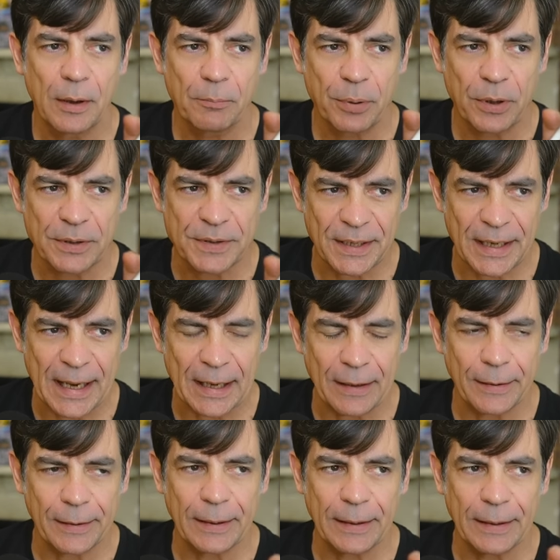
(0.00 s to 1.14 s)

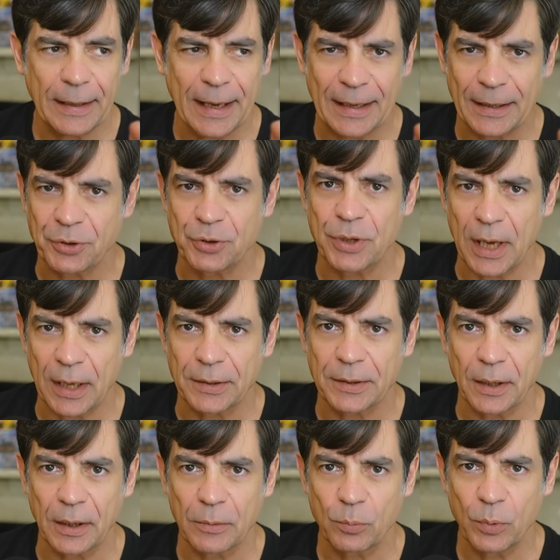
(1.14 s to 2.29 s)
personality and
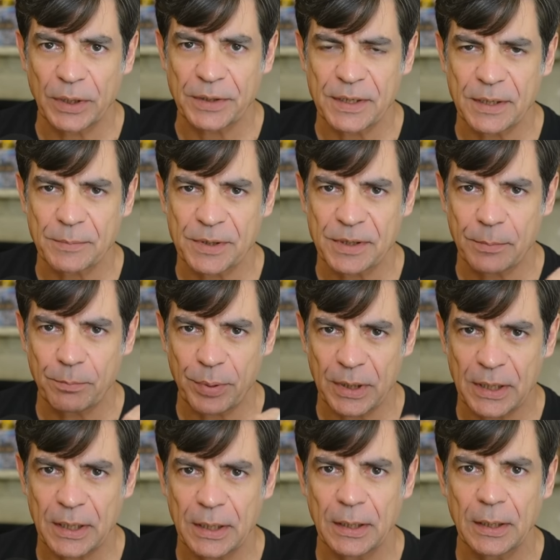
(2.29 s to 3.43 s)
agenda, which seems to
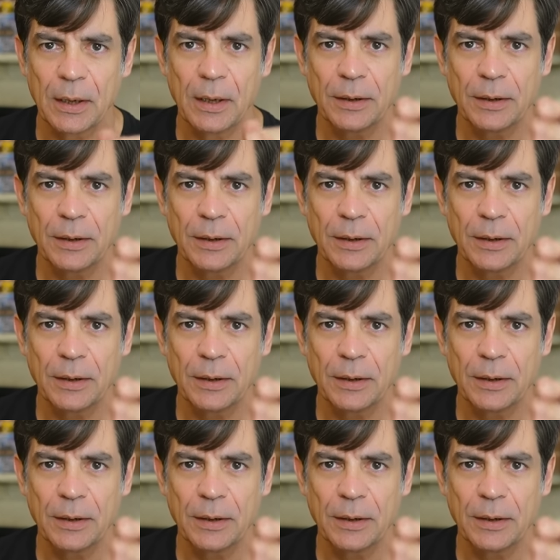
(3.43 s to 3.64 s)
be,